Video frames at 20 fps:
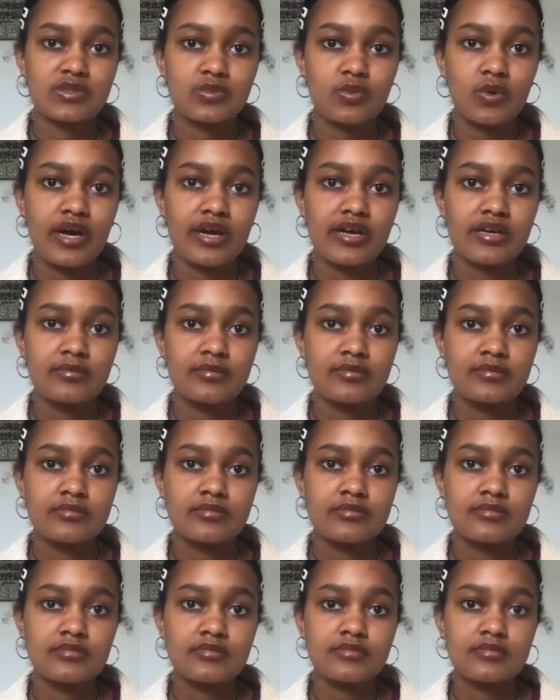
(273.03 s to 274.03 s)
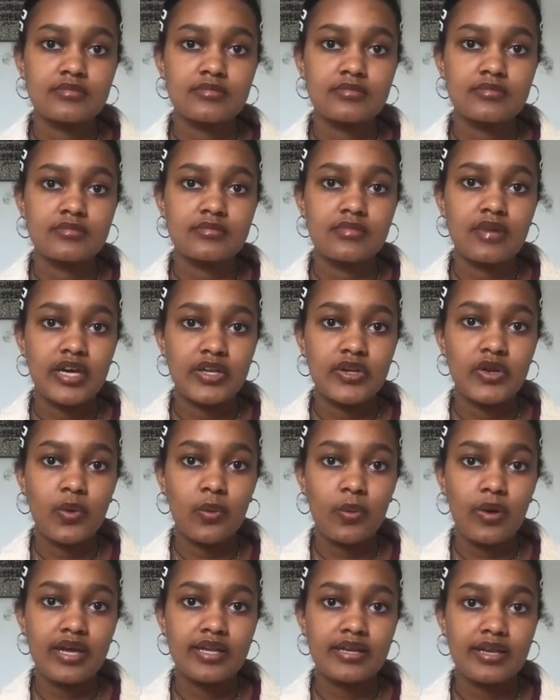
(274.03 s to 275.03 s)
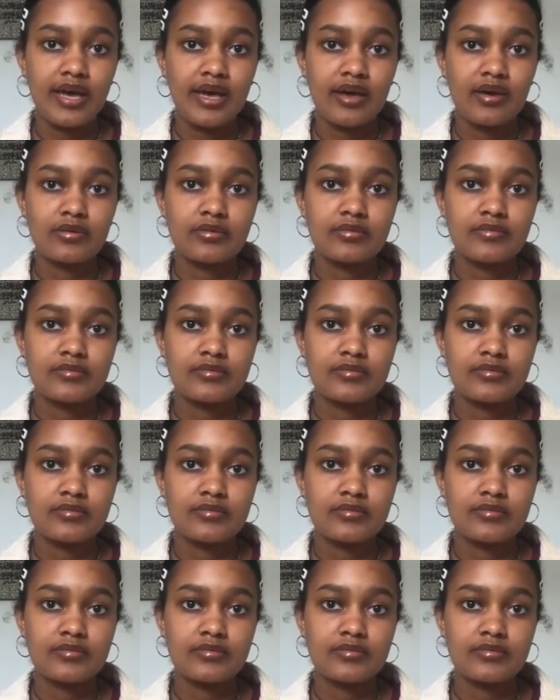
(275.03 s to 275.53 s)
why. I know why now.